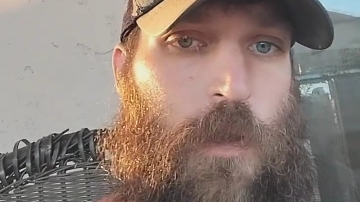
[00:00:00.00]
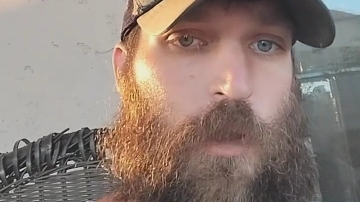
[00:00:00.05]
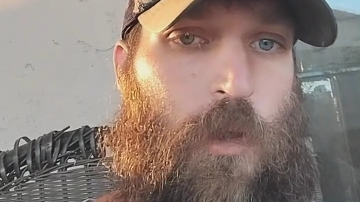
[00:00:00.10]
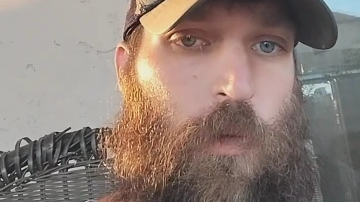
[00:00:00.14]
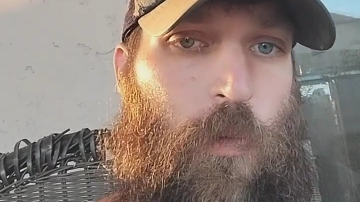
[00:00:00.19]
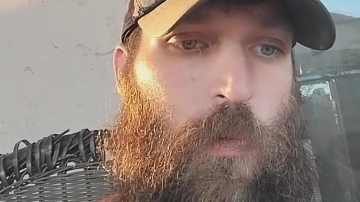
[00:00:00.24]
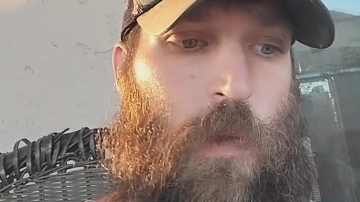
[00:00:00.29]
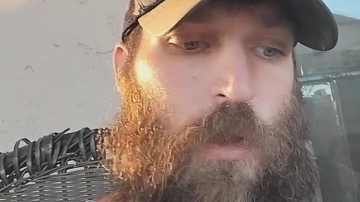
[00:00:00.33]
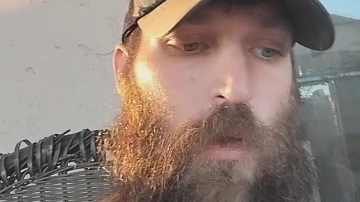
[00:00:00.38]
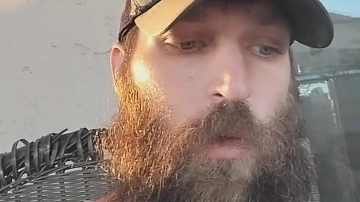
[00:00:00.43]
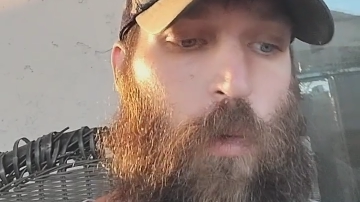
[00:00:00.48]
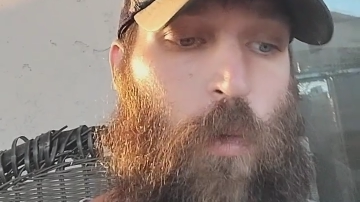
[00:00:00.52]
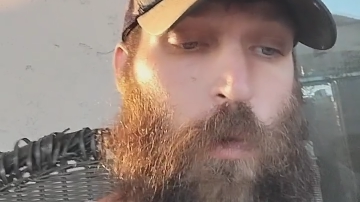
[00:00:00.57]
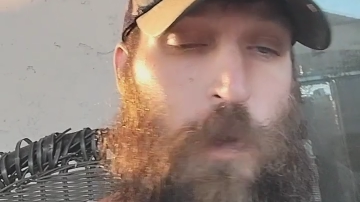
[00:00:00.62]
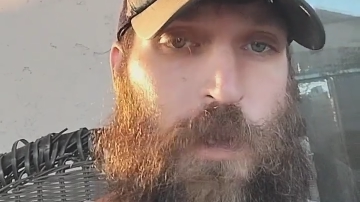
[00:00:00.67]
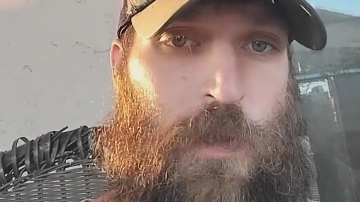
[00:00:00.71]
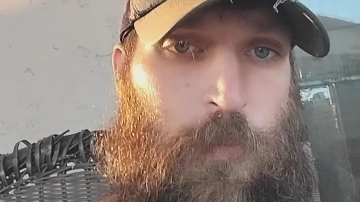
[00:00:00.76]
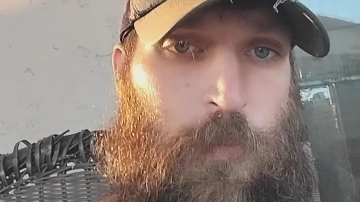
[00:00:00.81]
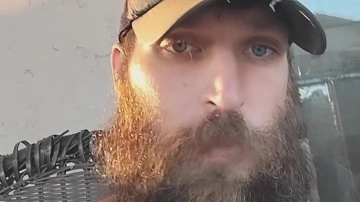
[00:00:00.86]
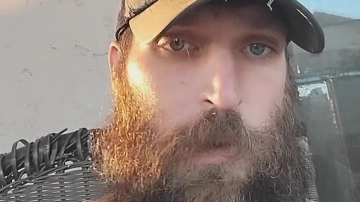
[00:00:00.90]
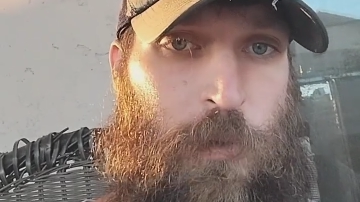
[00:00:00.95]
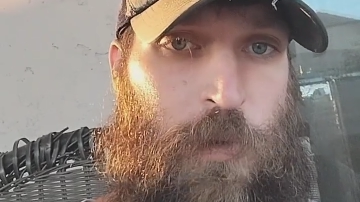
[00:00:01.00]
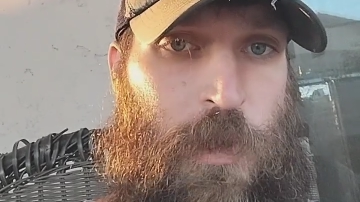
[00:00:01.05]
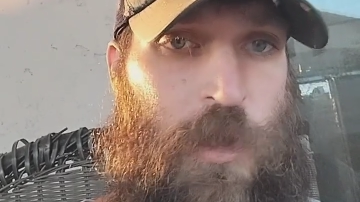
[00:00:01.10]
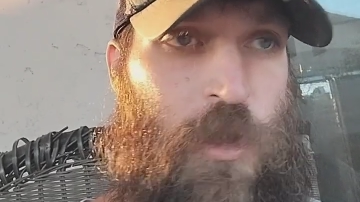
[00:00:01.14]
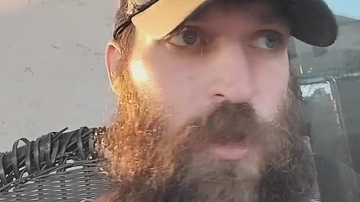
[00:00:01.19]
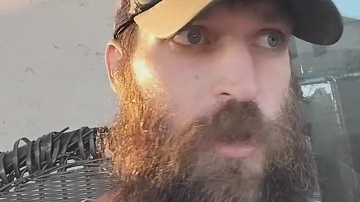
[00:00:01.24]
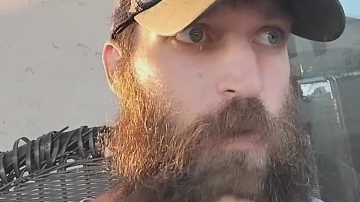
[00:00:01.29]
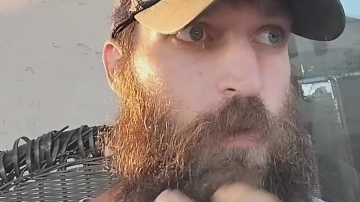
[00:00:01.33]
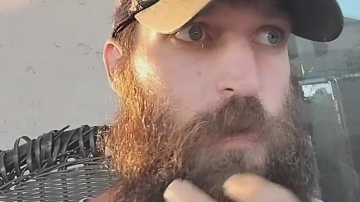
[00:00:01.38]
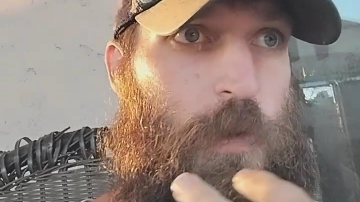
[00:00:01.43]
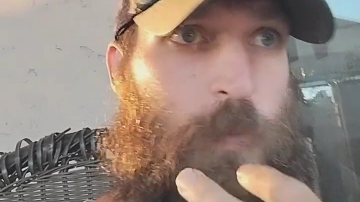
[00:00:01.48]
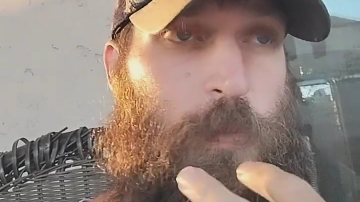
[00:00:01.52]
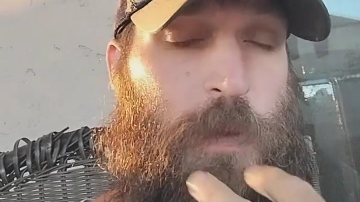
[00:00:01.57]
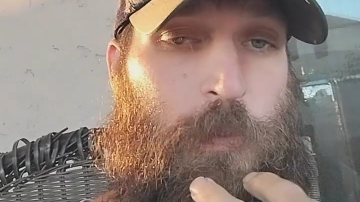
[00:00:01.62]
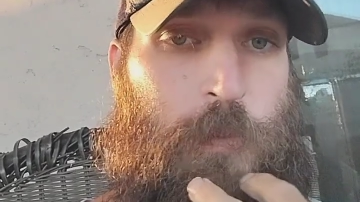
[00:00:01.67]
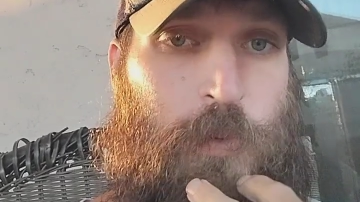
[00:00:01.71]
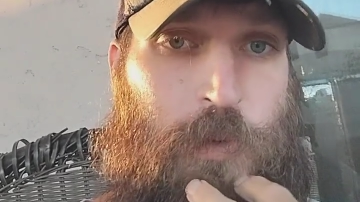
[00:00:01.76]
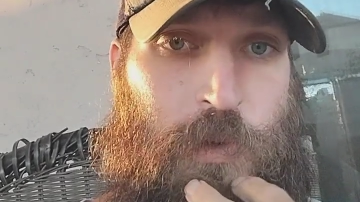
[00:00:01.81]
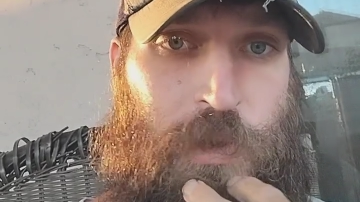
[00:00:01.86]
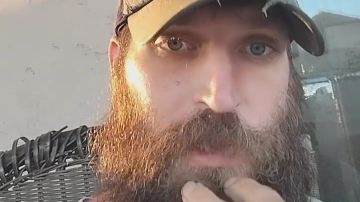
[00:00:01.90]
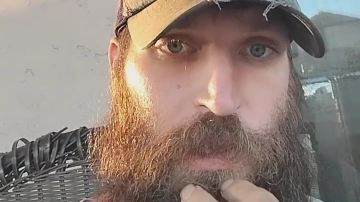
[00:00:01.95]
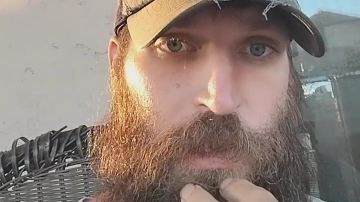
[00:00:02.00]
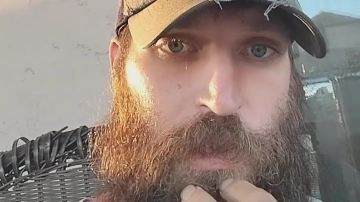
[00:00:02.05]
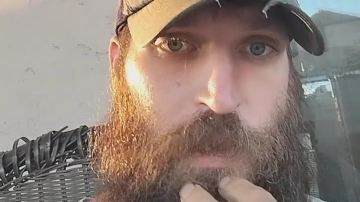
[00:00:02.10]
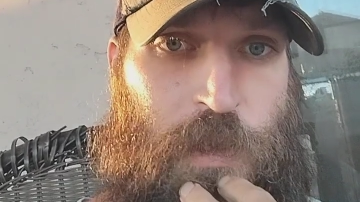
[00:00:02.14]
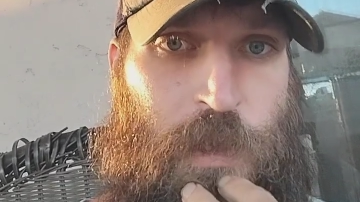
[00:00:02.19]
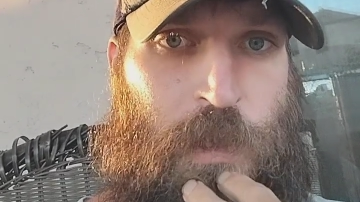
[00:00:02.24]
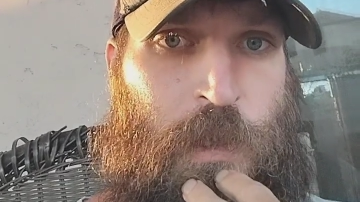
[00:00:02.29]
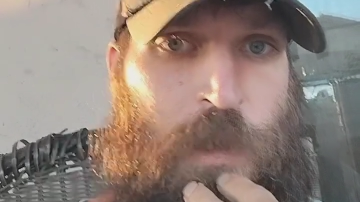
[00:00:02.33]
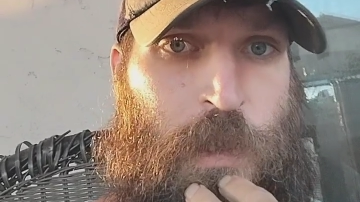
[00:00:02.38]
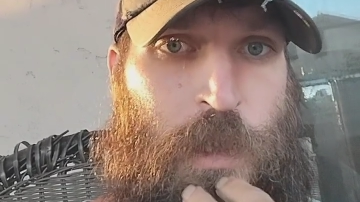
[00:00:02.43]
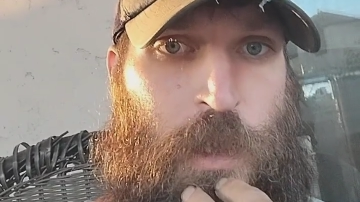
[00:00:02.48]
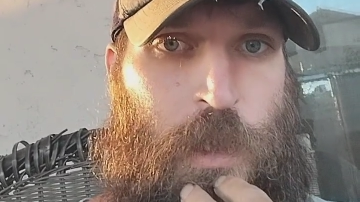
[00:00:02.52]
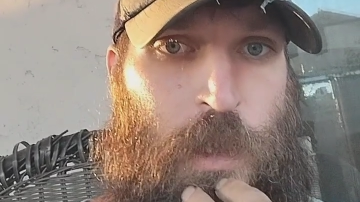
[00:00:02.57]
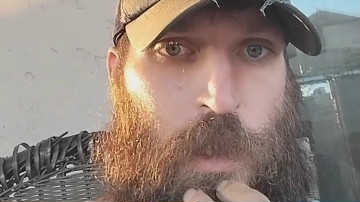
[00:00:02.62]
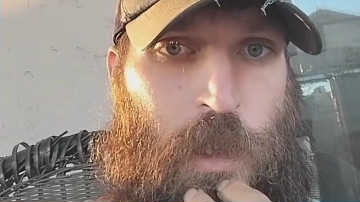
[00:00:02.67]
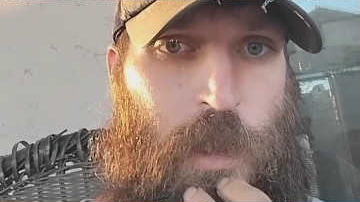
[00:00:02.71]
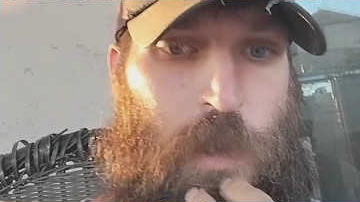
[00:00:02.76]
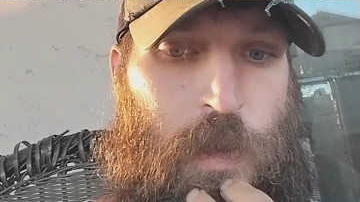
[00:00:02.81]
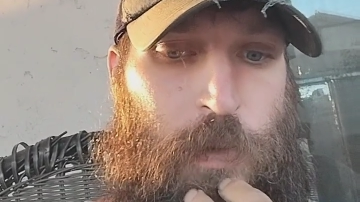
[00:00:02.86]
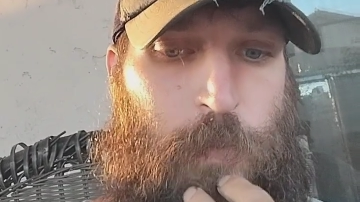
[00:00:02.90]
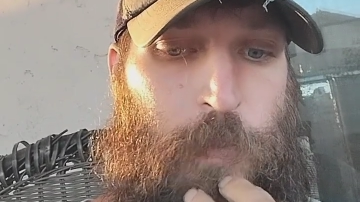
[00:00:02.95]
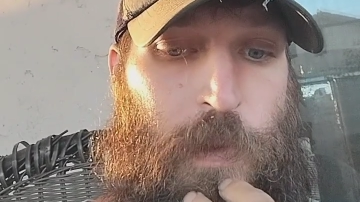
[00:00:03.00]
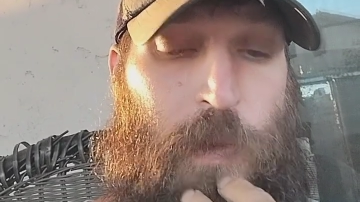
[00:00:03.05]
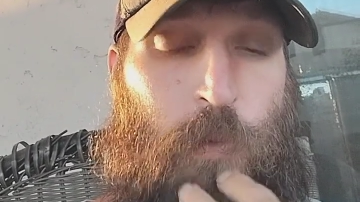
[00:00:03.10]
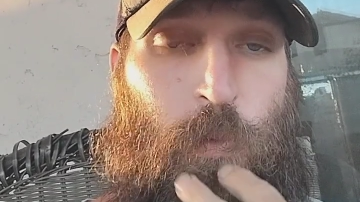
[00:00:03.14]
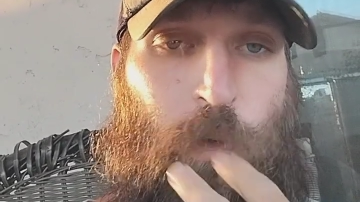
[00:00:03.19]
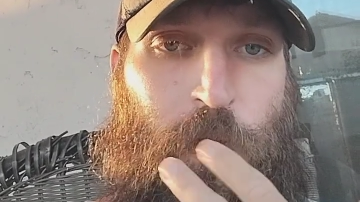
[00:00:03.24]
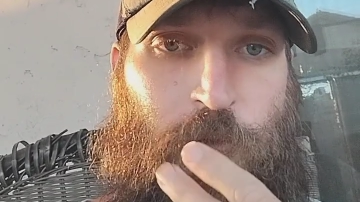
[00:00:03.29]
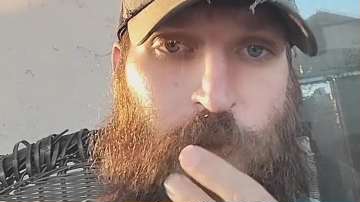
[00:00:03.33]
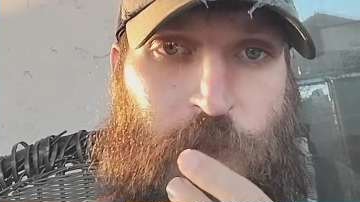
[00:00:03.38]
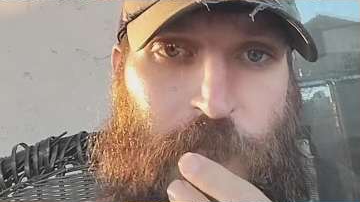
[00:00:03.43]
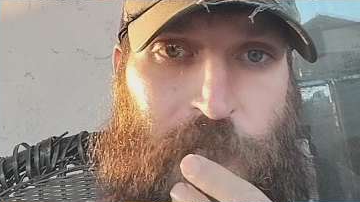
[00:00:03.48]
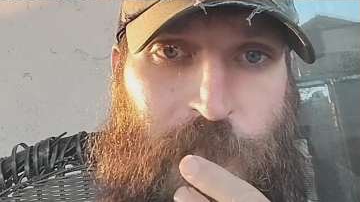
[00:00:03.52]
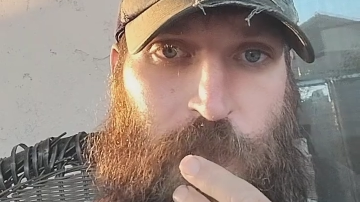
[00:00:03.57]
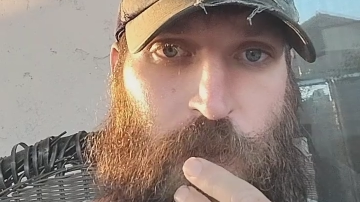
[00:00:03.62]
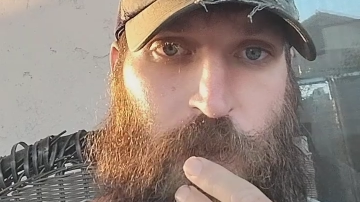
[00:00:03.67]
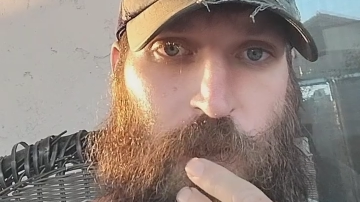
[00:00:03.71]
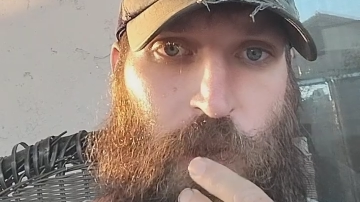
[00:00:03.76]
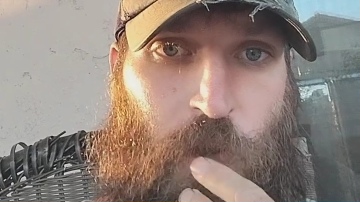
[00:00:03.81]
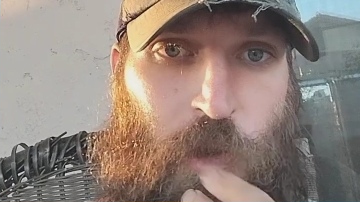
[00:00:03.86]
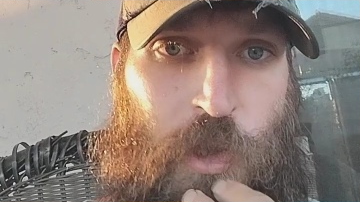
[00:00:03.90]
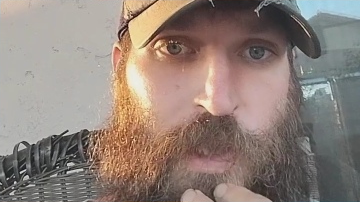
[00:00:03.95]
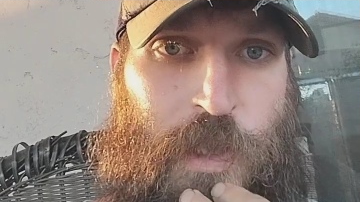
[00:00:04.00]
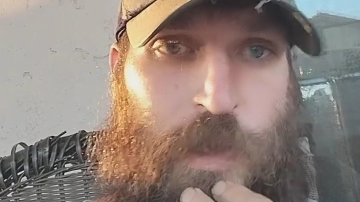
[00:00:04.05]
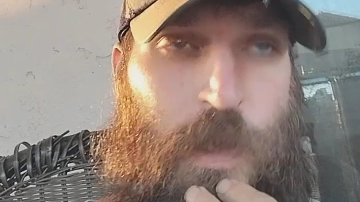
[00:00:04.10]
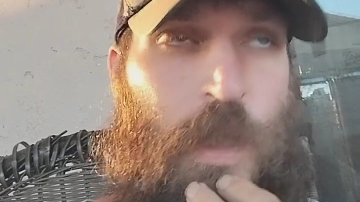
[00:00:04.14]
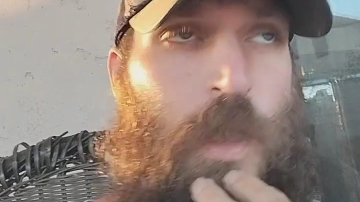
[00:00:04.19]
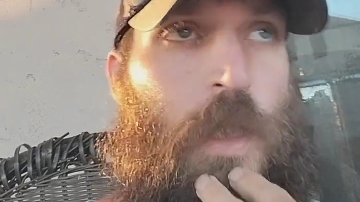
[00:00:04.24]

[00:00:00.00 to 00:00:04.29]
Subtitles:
with the horse and pony show, as people say, and wherever that started,